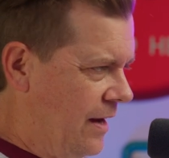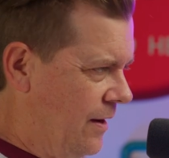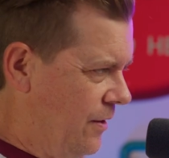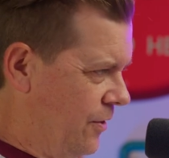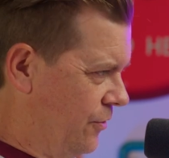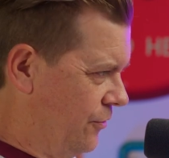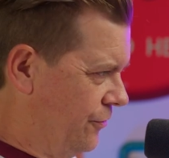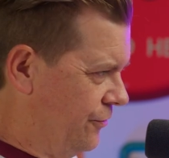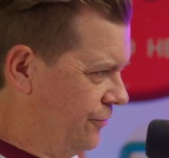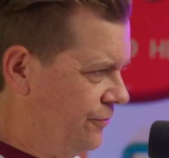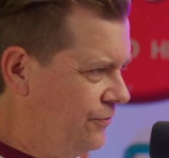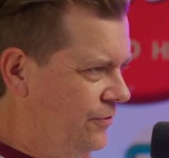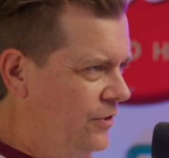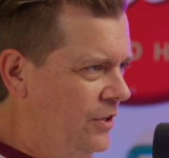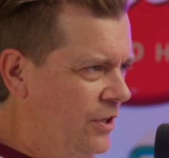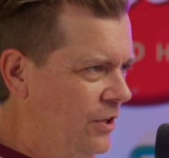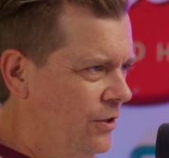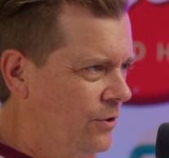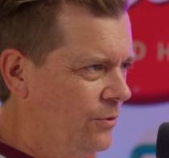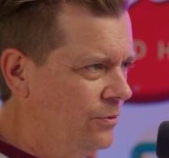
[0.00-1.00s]
out of
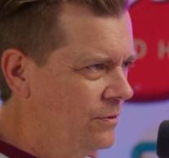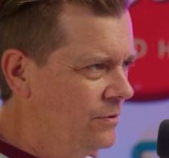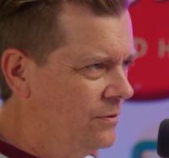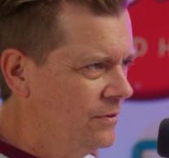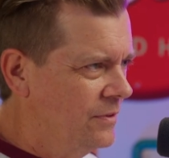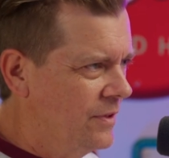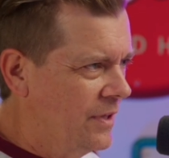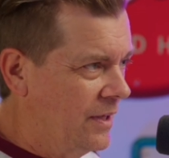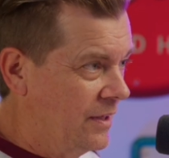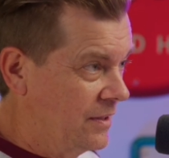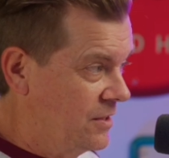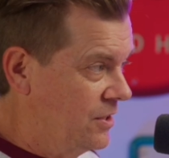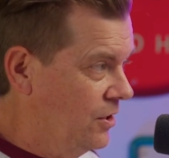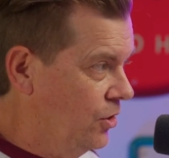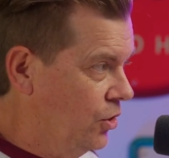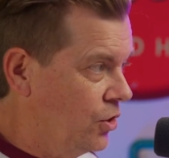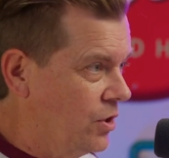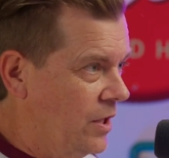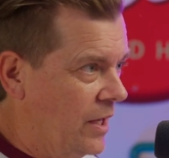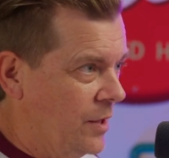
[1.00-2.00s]
like
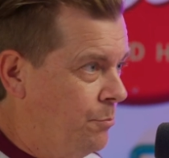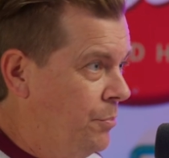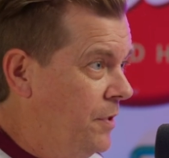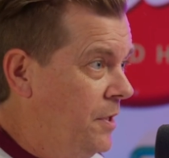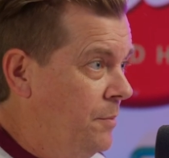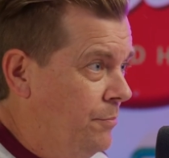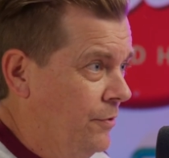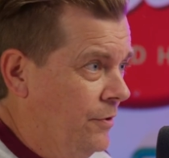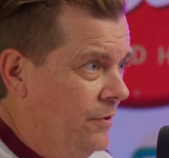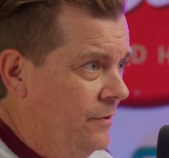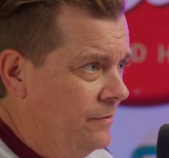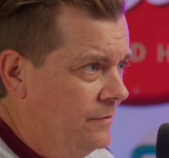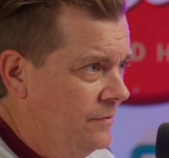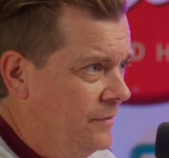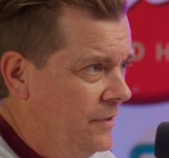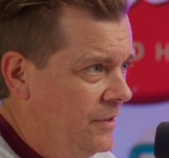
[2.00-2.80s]
to look like people